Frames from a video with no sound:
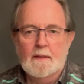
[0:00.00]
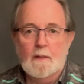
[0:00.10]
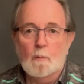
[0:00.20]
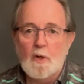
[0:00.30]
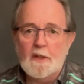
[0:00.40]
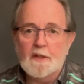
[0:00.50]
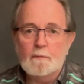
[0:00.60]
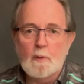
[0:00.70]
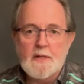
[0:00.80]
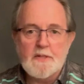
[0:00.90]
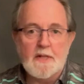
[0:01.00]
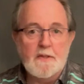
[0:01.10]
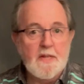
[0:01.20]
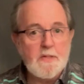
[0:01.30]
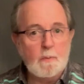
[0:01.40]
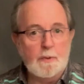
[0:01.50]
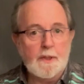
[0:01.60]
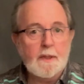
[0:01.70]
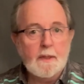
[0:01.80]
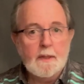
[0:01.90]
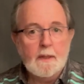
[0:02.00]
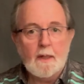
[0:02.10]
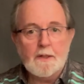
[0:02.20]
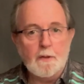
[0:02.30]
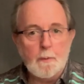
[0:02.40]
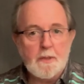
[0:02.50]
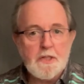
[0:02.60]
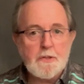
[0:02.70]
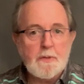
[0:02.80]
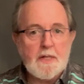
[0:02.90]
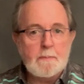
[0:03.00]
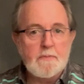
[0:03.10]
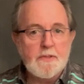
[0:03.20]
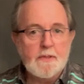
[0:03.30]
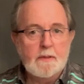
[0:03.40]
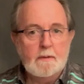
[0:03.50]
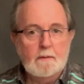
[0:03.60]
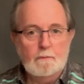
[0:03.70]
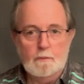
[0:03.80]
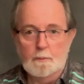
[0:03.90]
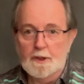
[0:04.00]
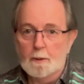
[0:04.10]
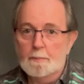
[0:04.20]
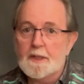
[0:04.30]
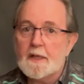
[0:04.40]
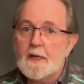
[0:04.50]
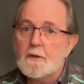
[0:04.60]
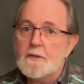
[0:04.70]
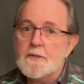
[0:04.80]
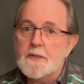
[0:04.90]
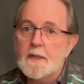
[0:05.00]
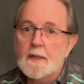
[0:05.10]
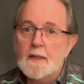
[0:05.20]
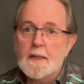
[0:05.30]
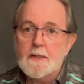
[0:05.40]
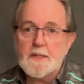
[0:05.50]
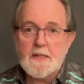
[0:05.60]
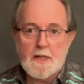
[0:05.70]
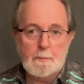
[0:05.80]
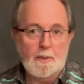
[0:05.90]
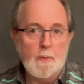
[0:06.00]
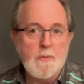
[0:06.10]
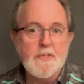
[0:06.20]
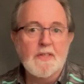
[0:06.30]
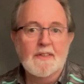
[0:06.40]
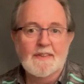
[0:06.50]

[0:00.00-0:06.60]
On My Life Wednesday this week, I go to extremes. From little beaters to hippos.